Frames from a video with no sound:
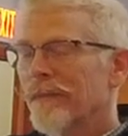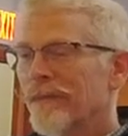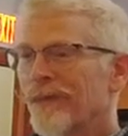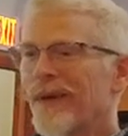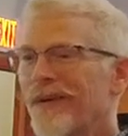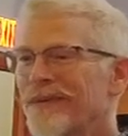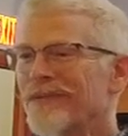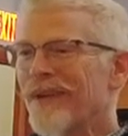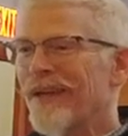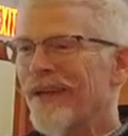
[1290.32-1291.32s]
Well,
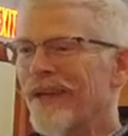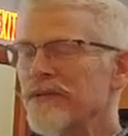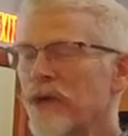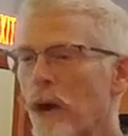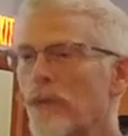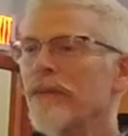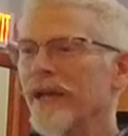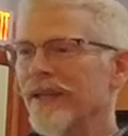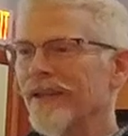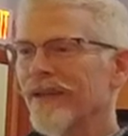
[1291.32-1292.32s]
he's, he's
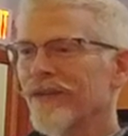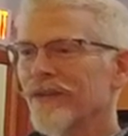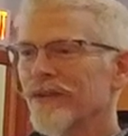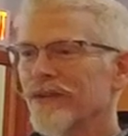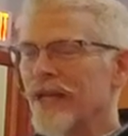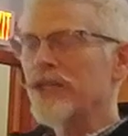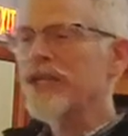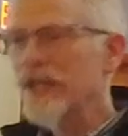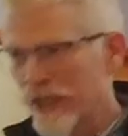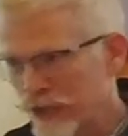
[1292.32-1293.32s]
hoping that
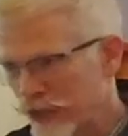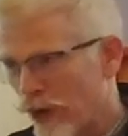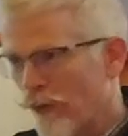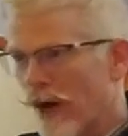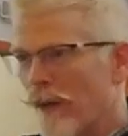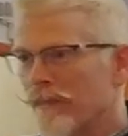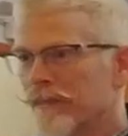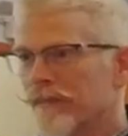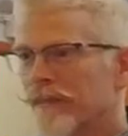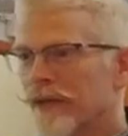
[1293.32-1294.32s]
she's going to show
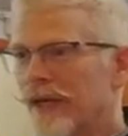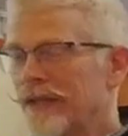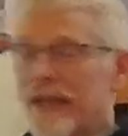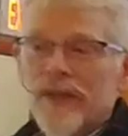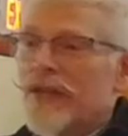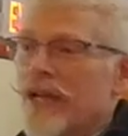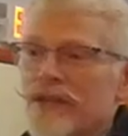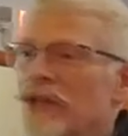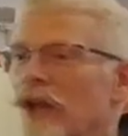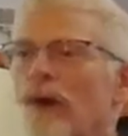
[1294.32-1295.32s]
up and then
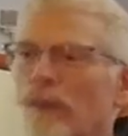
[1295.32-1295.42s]
doesn't know